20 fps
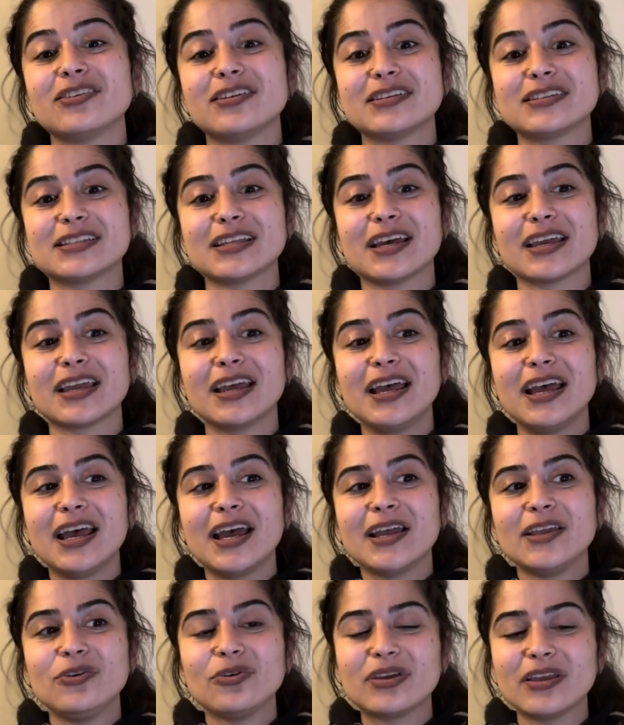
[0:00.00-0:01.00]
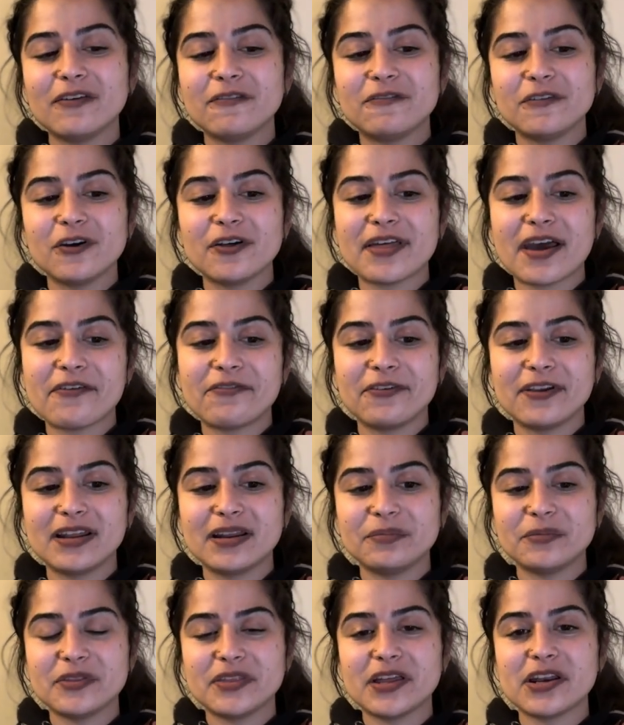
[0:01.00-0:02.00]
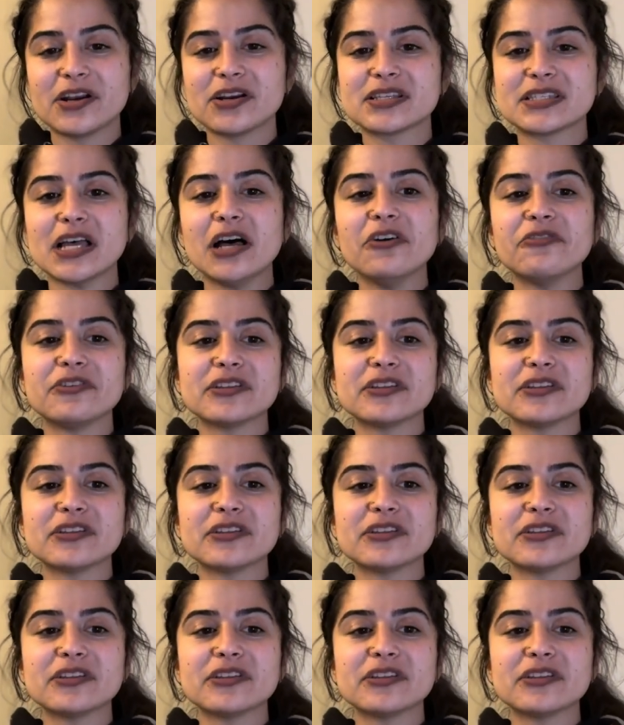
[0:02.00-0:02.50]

It's like you can feel that freedom within yourself.